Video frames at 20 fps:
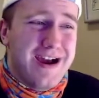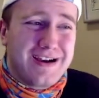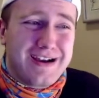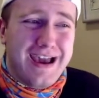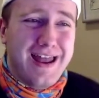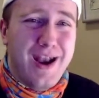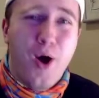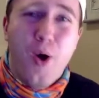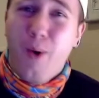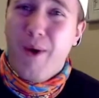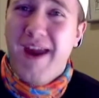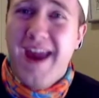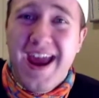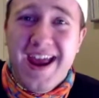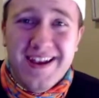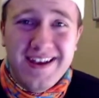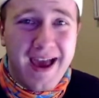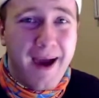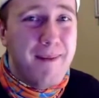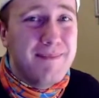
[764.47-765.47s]
gonna
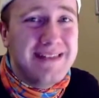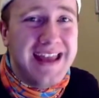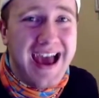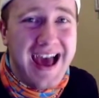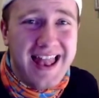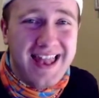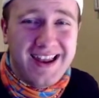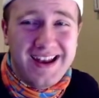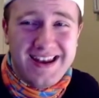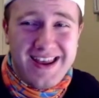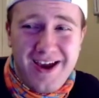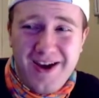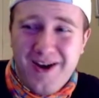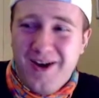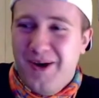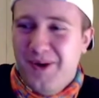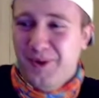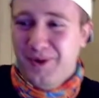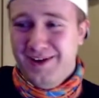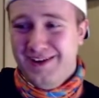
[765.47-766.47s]
win. I'm telling
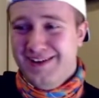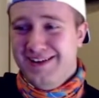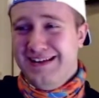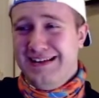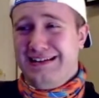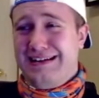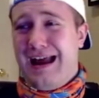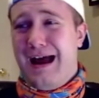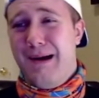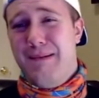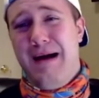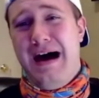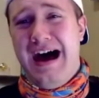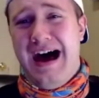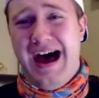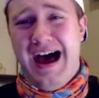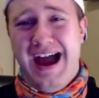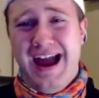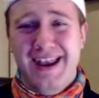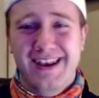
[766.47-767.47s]
you. Come
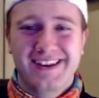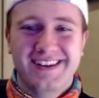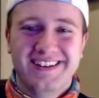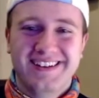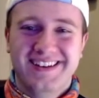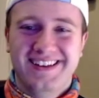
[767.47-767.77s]
on.